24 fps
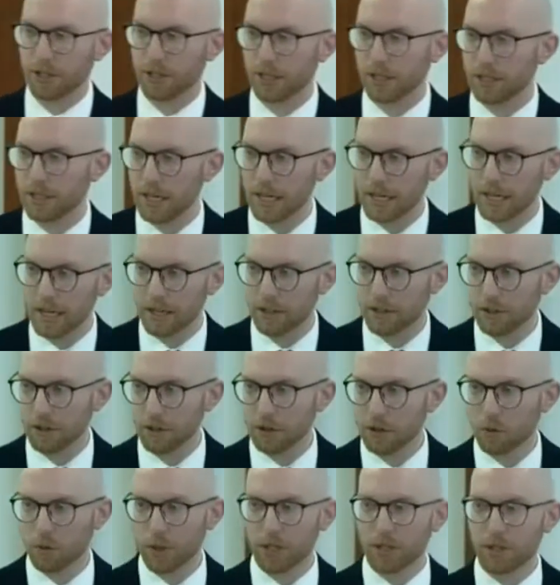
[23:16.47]
Is he seeking
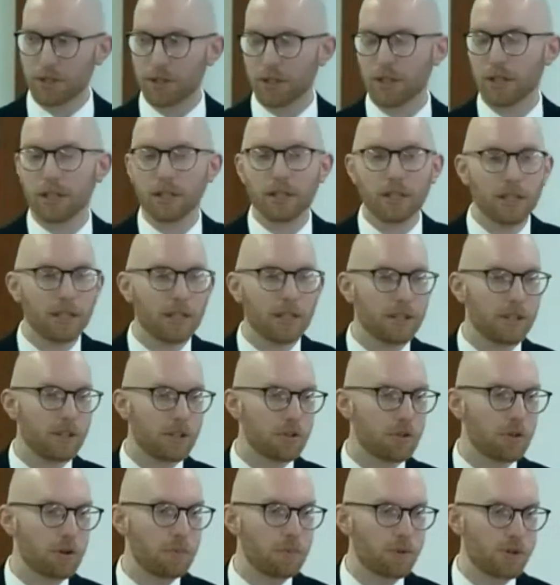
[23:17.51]
to twist the,
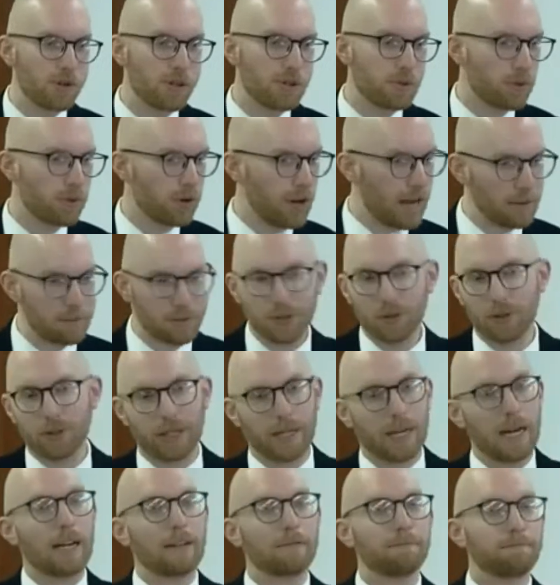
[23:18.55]
the scriptures? Well,
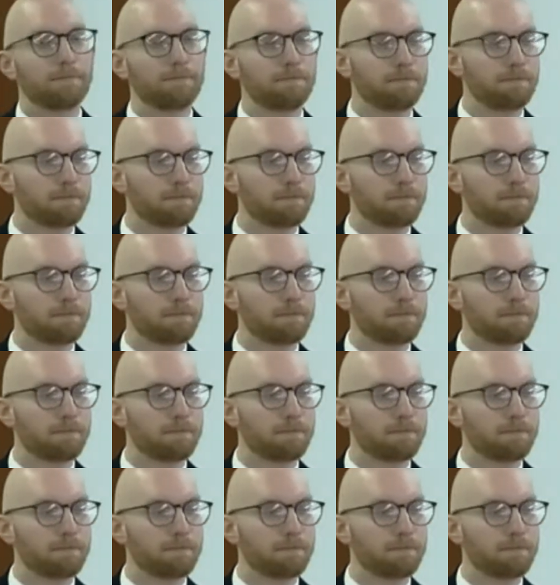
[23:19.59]
absolutely not.